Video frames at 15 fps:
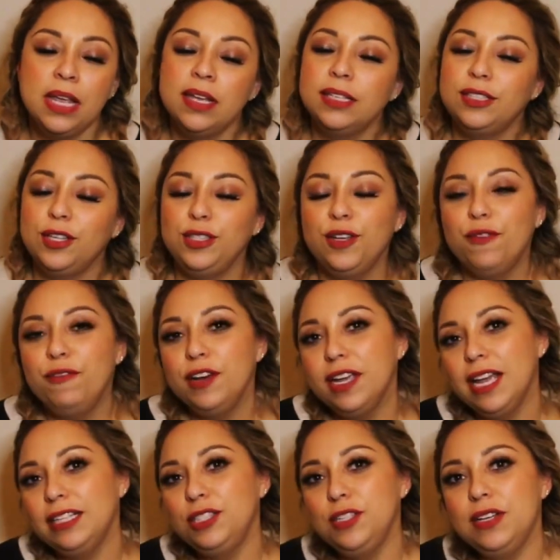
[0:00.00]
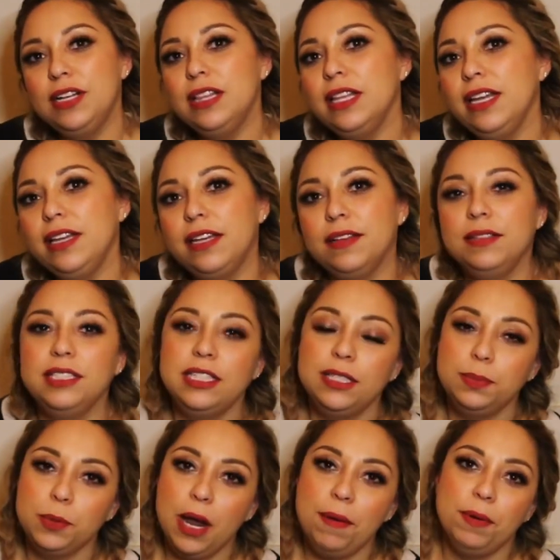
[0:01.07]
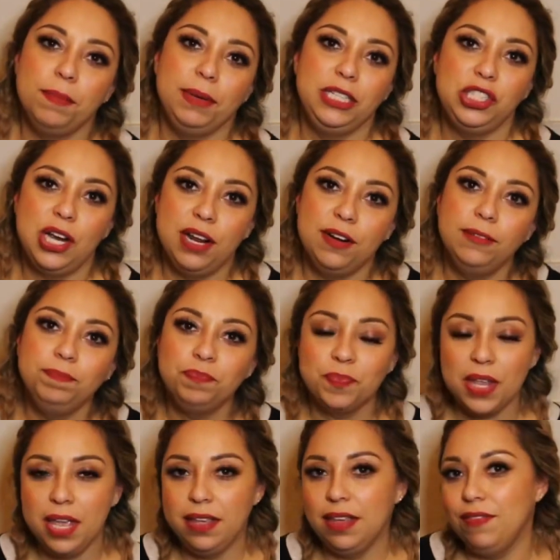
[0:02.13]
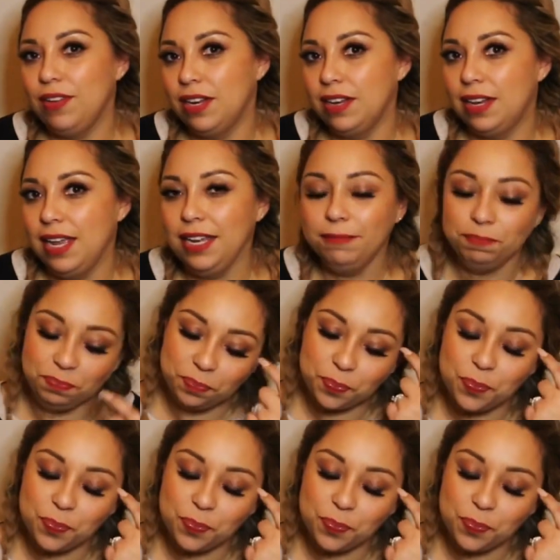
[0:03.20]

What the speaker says: So don't forget to click and subscribe on my channel and give it a like.